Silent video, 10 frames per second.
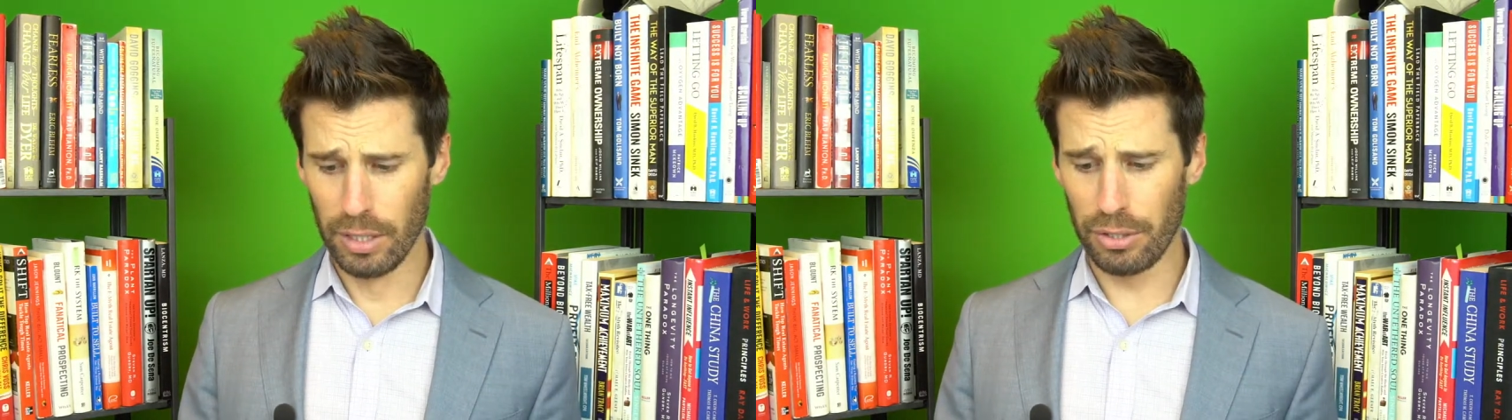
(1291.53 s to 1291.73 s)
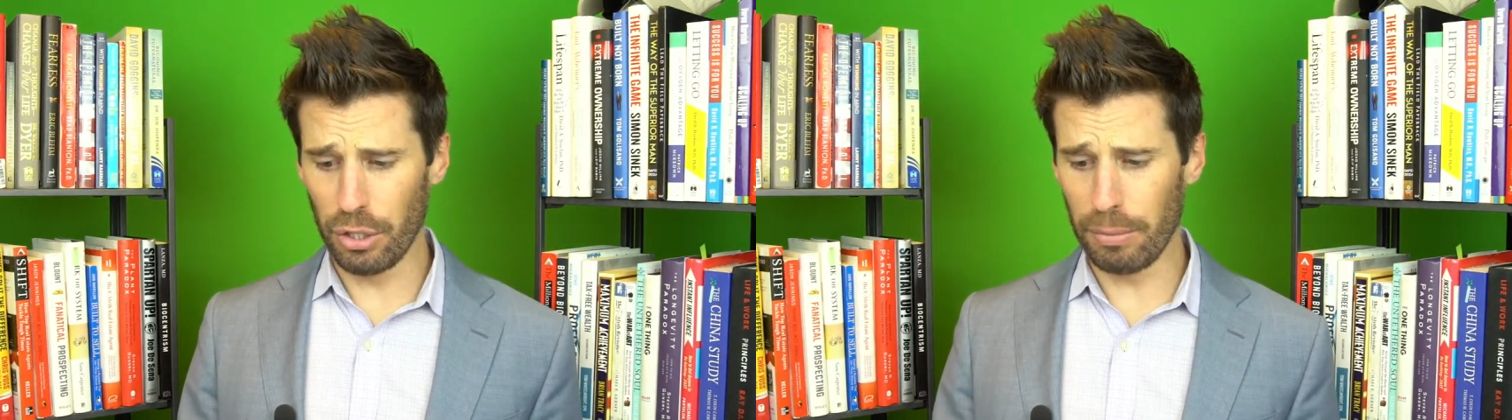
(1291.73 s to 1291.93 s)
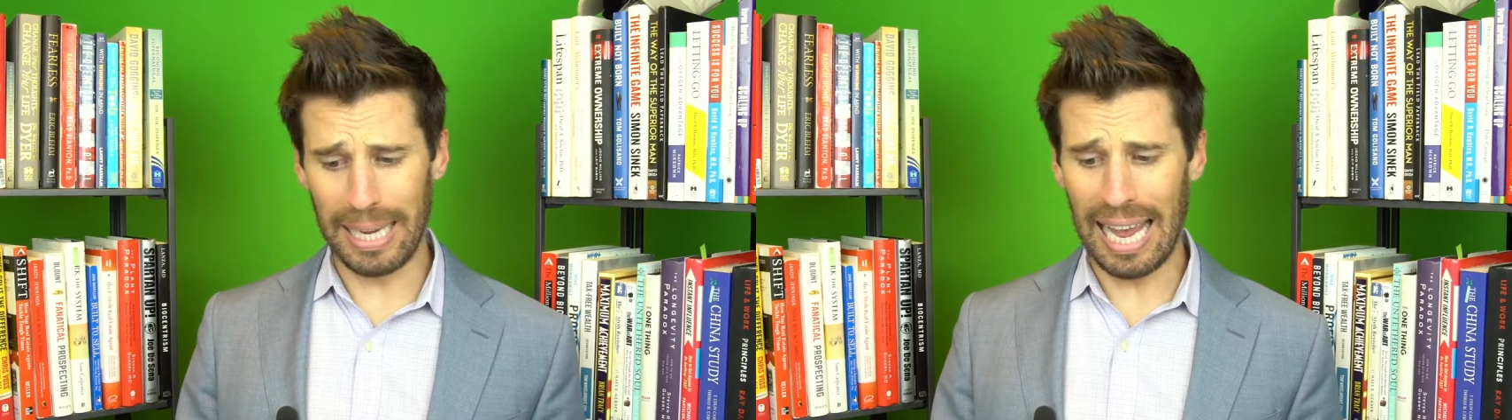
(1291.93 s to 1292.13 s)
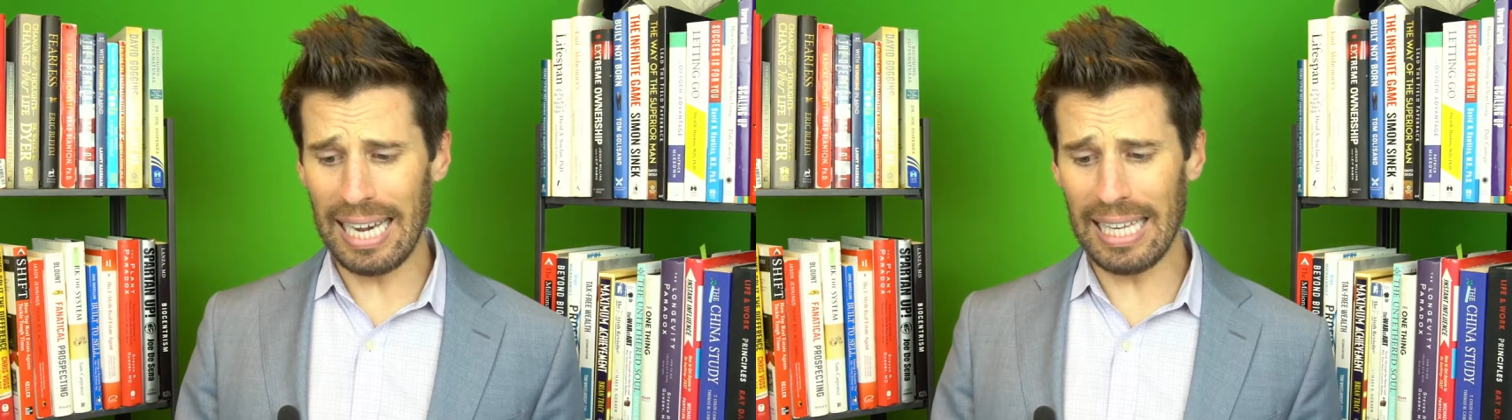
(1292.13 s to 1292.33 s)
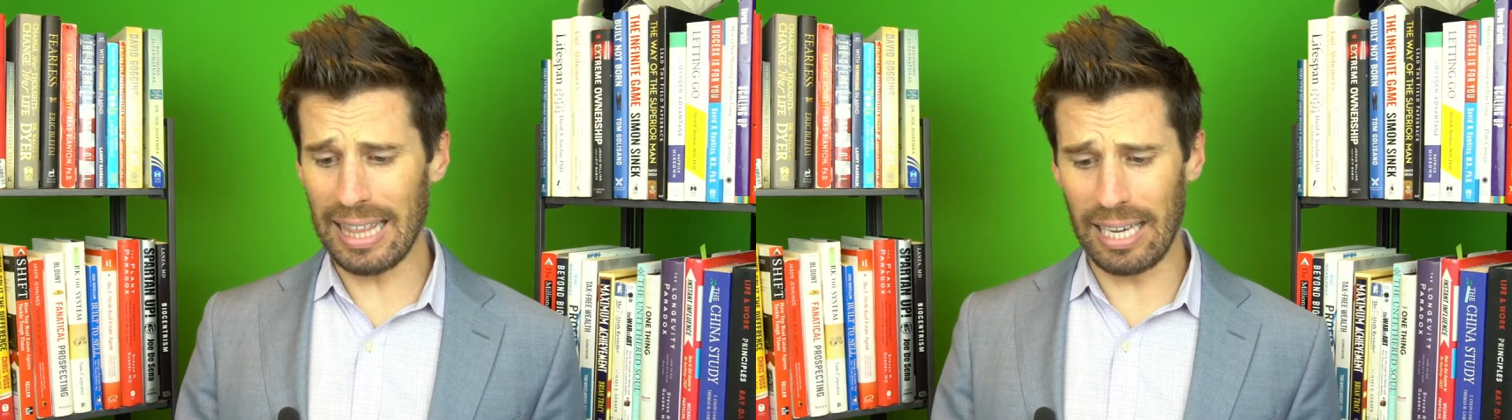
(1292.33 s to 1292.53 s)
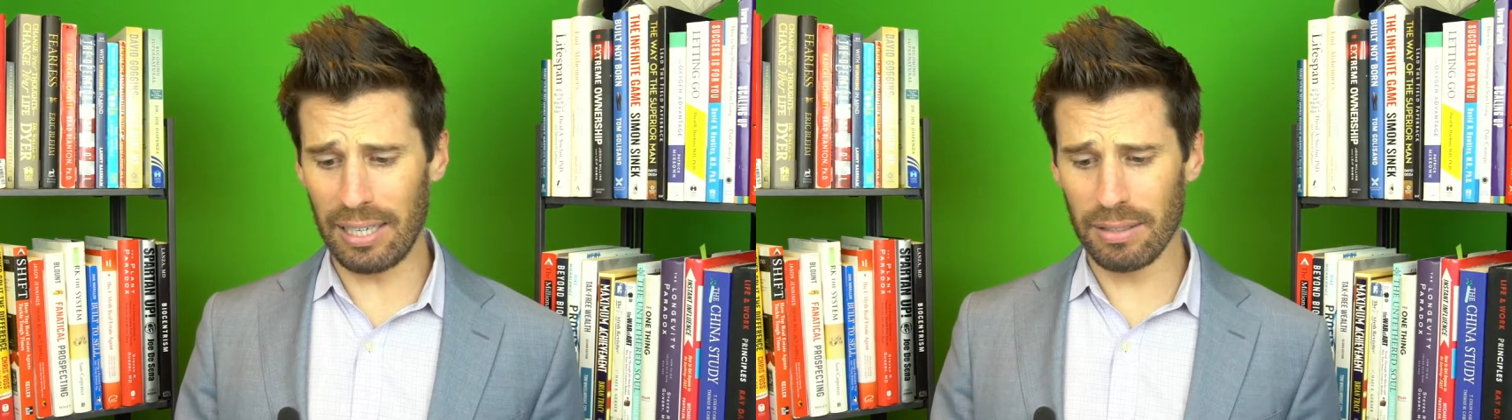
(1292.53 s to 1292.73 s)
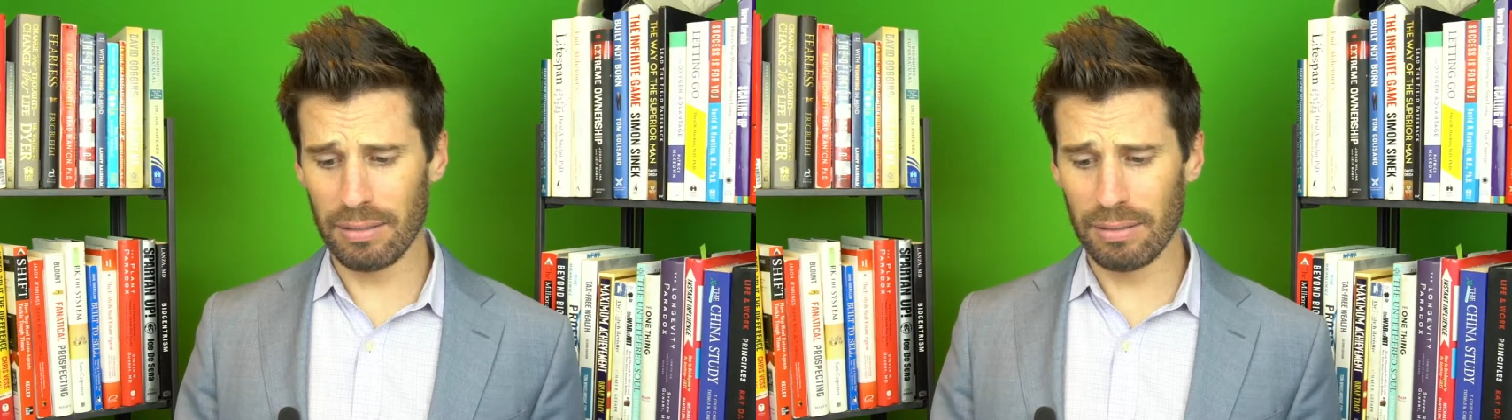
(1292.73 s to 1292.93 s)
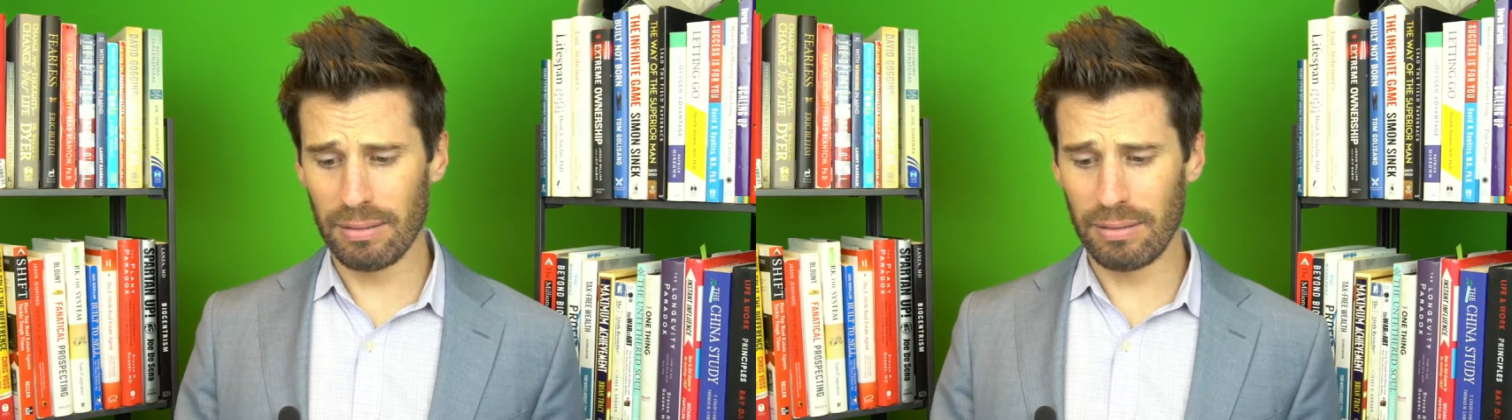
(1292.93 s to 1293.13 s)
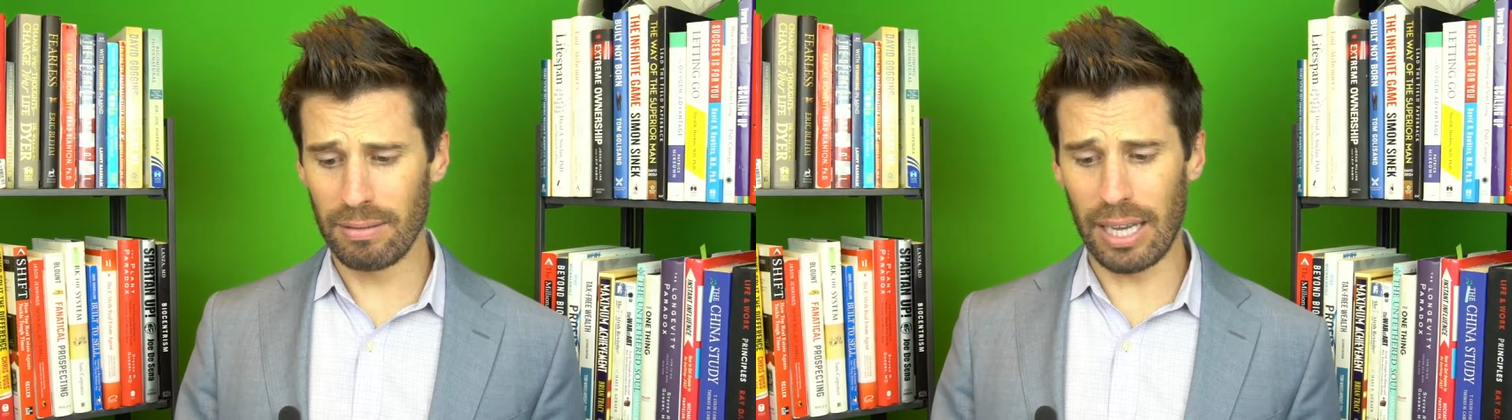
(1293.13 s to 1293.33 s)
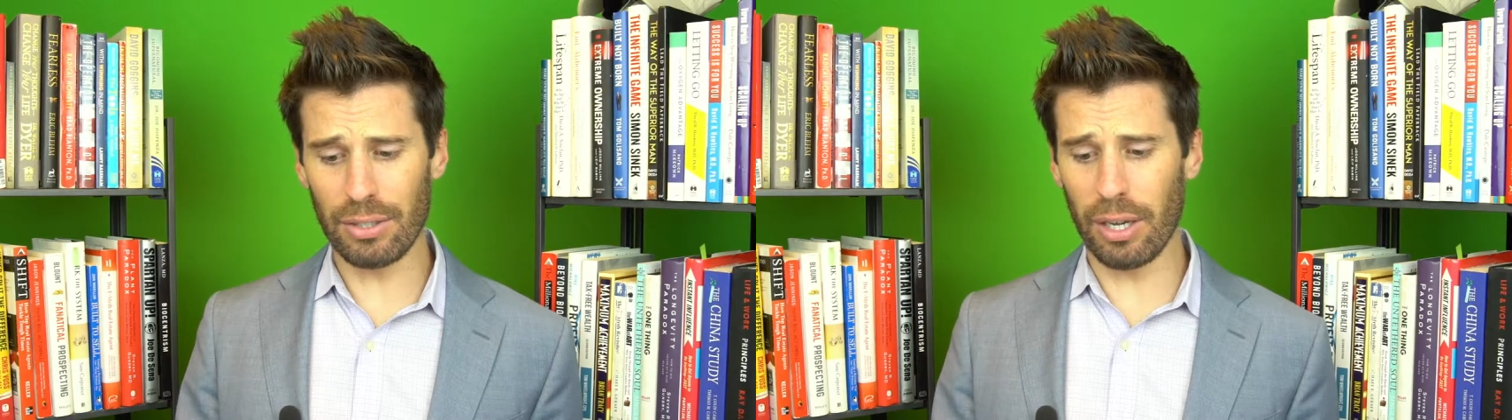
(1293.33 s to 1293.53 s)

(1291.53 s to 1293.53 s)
Excuse me, anything that's